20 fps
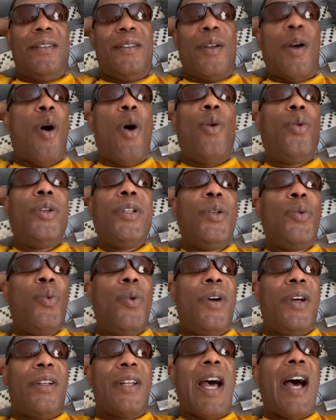Only
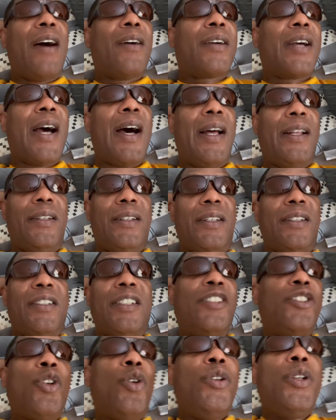one. I'll call it.
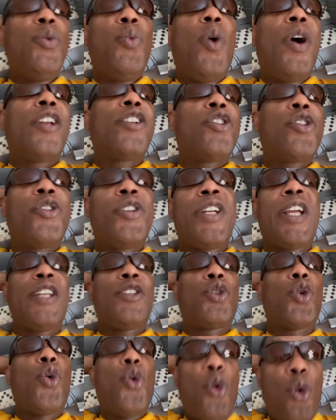There's only one
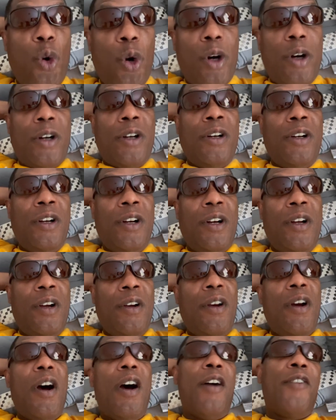creator
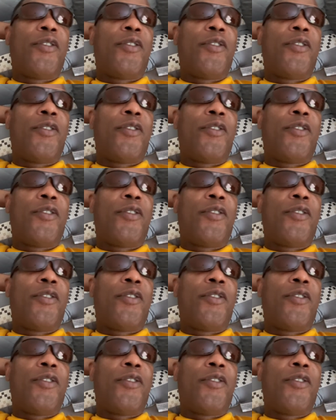of